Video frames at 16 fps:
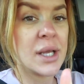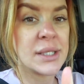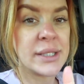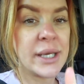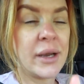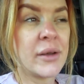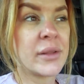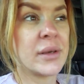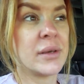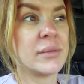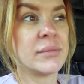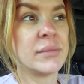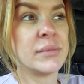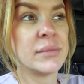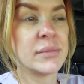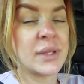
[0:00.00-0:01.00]
tell
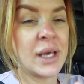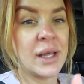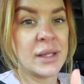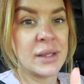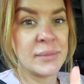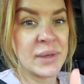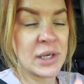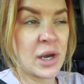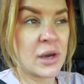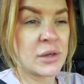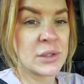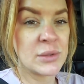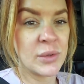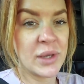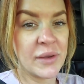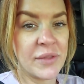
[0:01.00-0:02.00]
them that
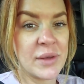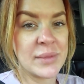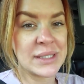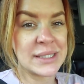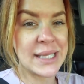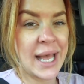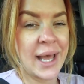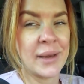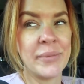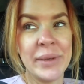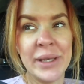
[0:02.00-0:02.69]
McDonald's will give them a sad